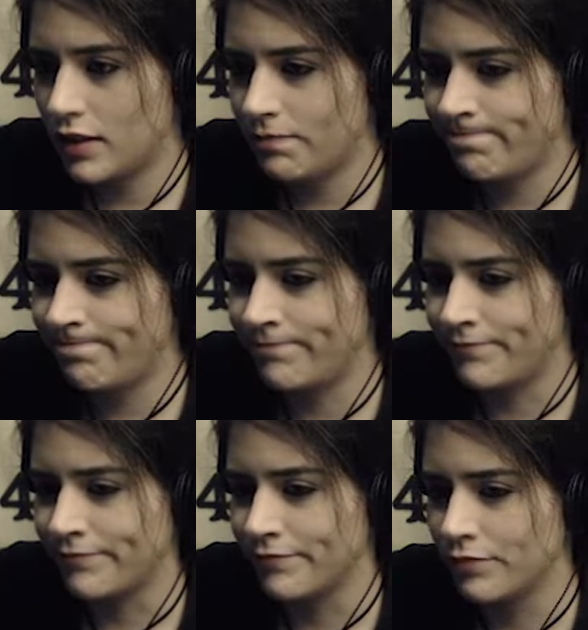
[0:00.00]

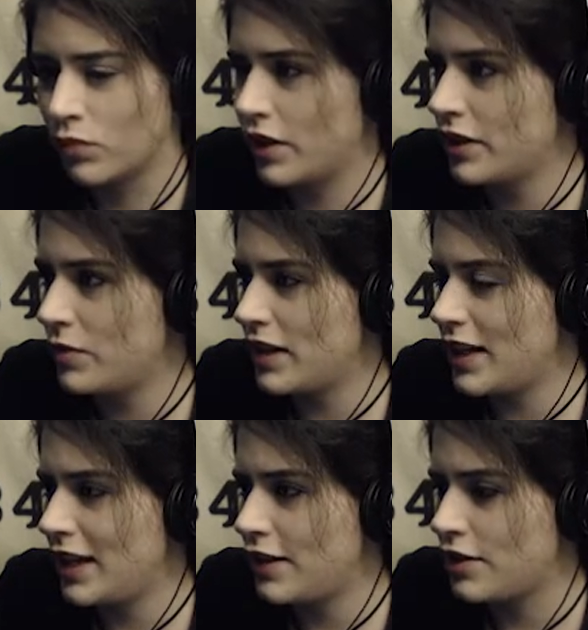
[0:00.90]
Where did we
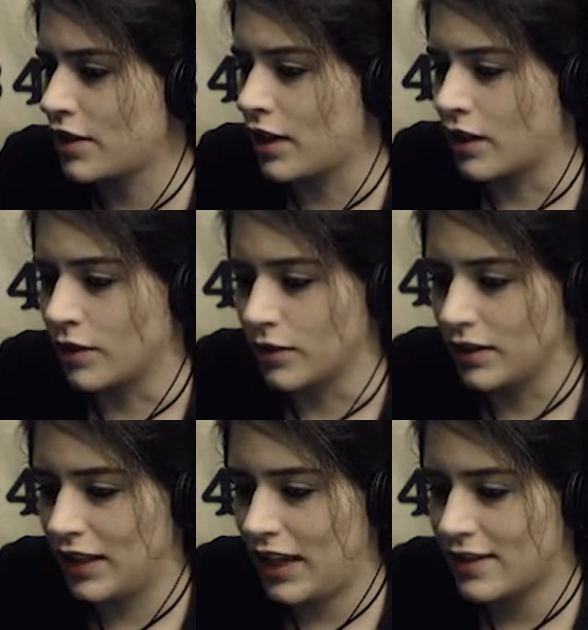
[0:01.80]
need to
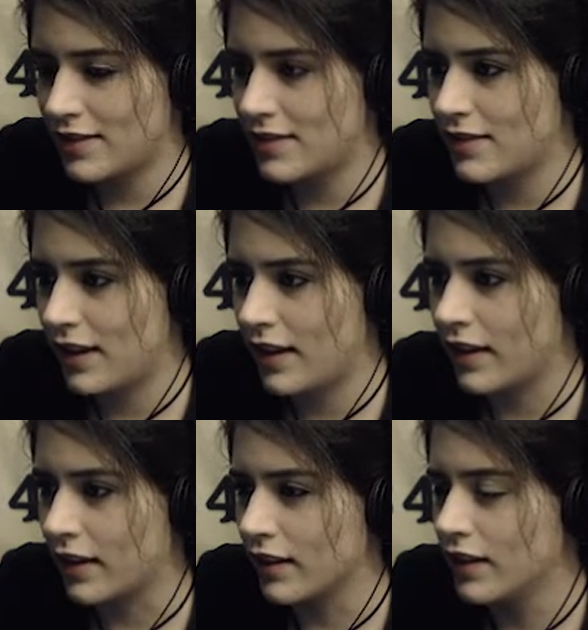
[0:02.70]
go? Let's
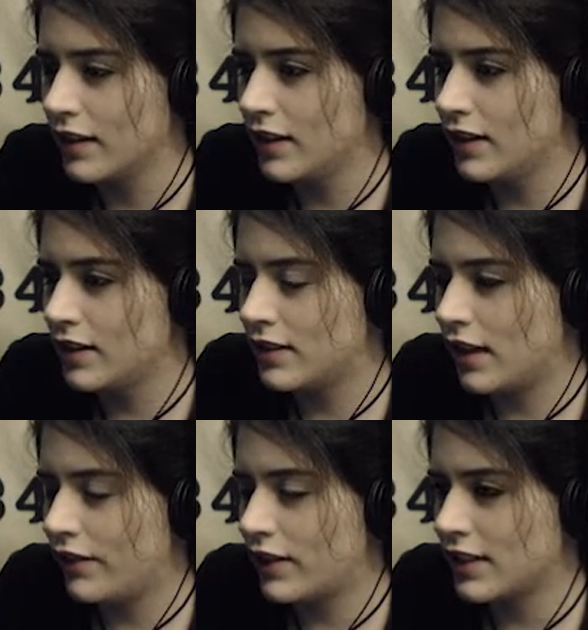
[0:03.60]
see.
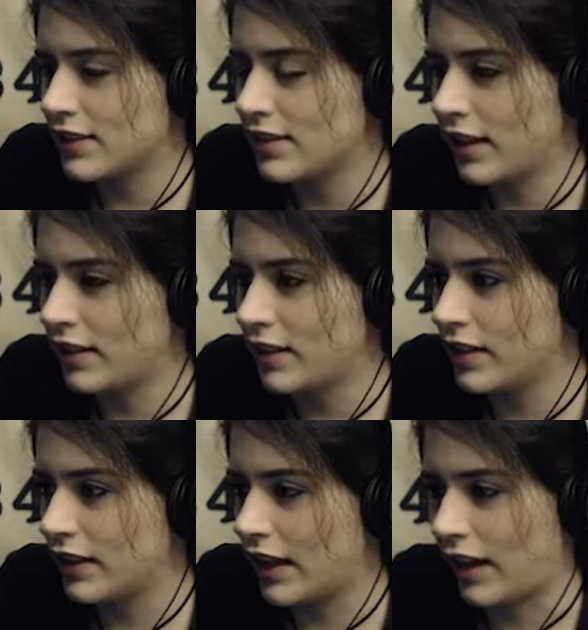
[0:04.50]
Delivering a
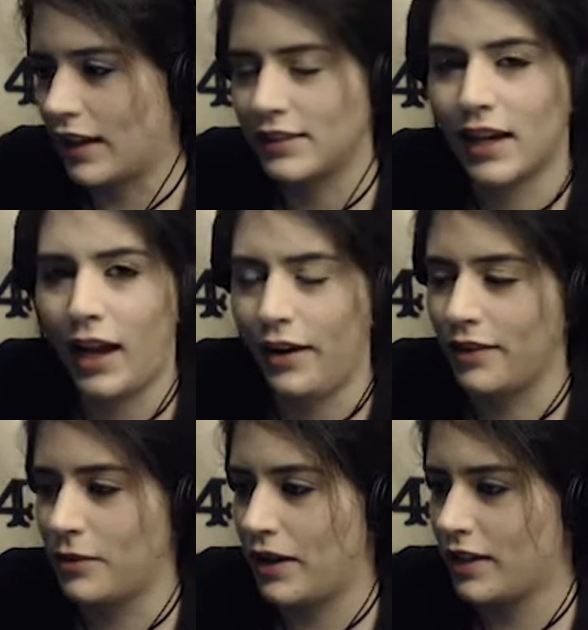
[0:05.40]
settler. That guy died
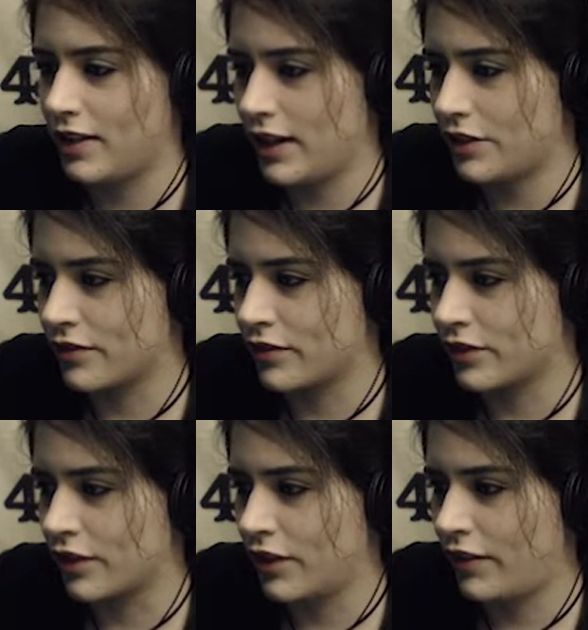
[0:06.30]
on the way to the nature
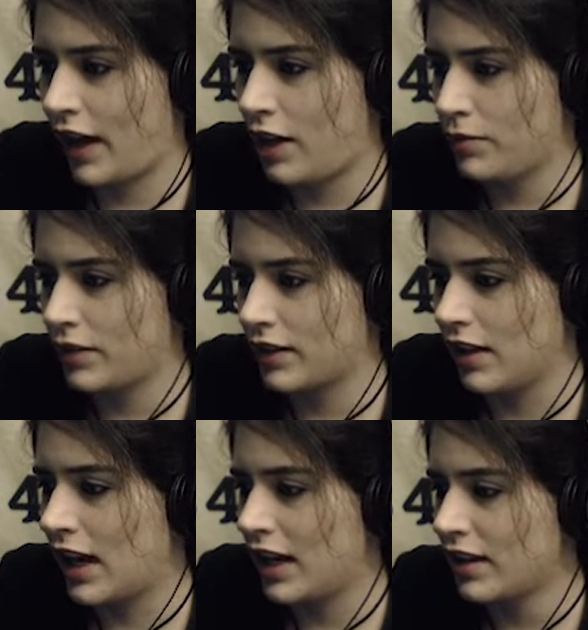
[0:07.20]
reserve. Albert
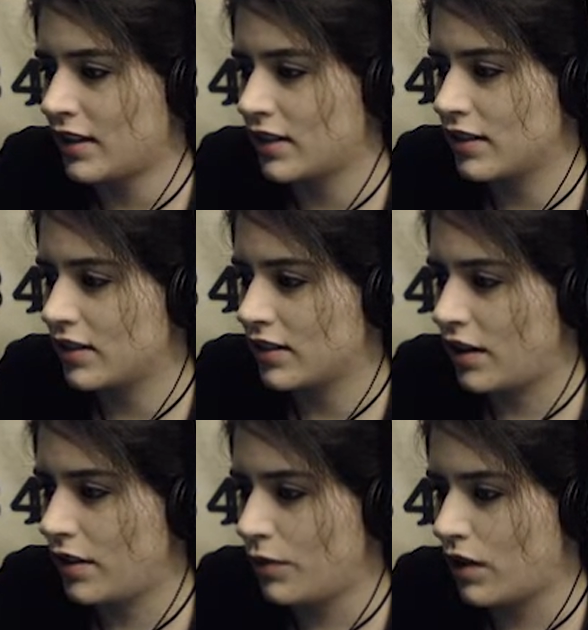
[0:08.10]
Clock.
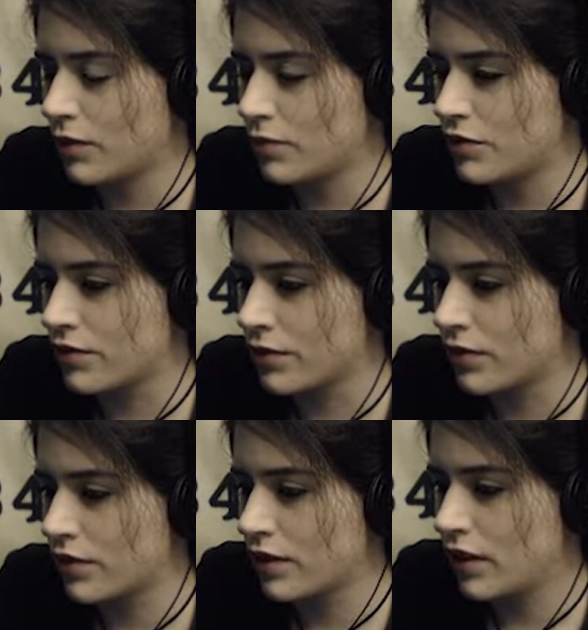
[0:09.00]
An unwelcome
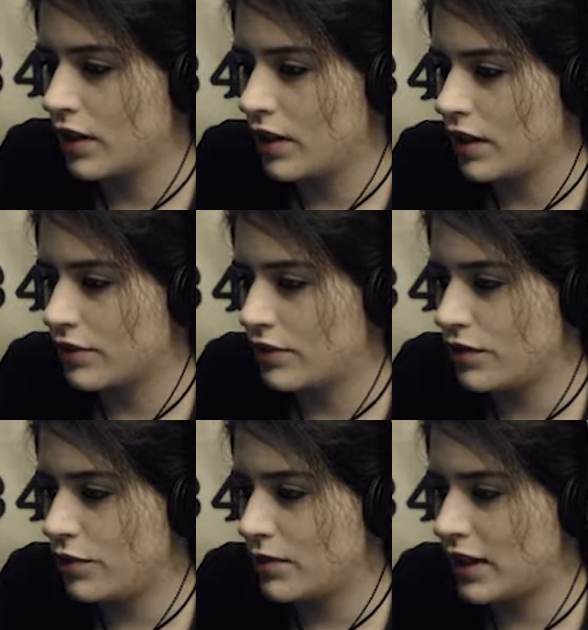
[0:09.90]
truth.
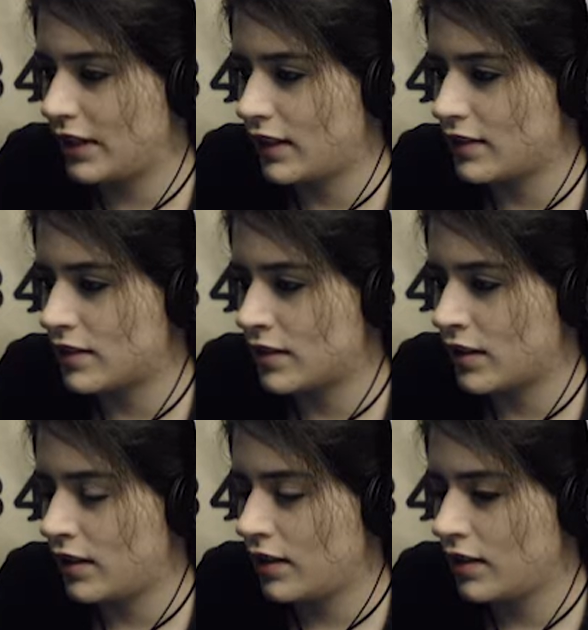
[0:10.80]
Assumed
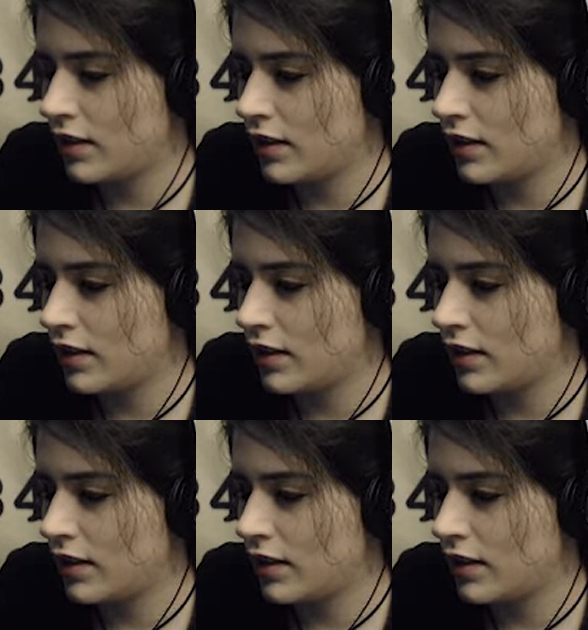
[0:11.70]
identity.